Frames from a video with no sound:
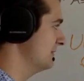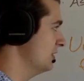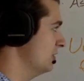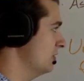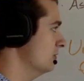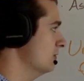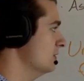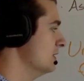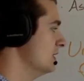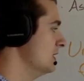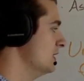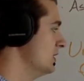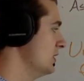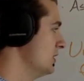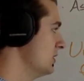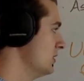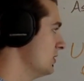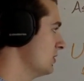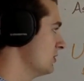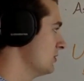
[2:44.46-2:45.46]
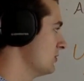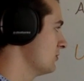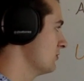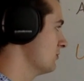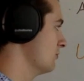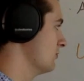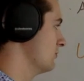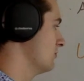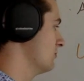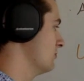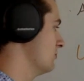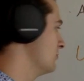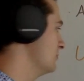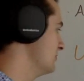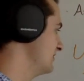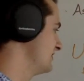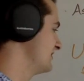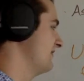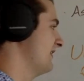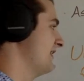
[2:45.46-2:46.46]
Bo,
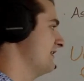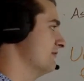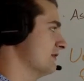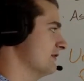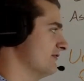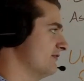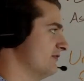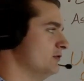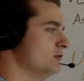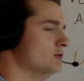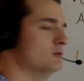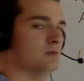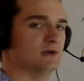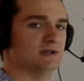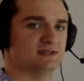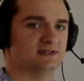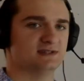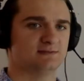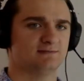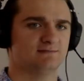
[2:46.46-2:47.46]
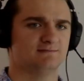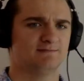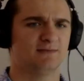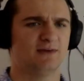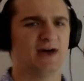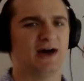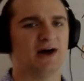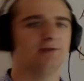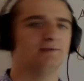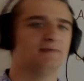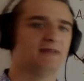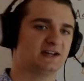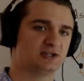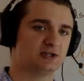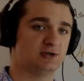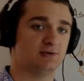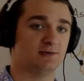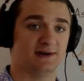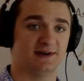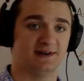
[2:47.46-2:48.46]
Ruth's favorite food was well,
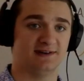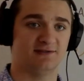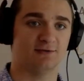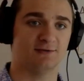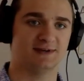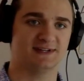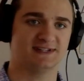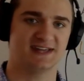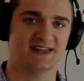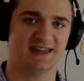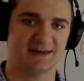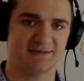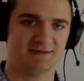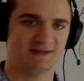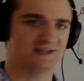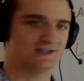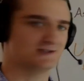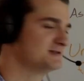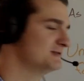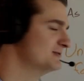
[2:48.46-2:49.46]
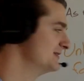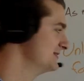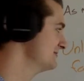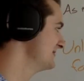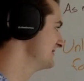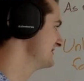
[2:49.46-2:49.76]
actually, you wouldn't even want to say that because you wouldn't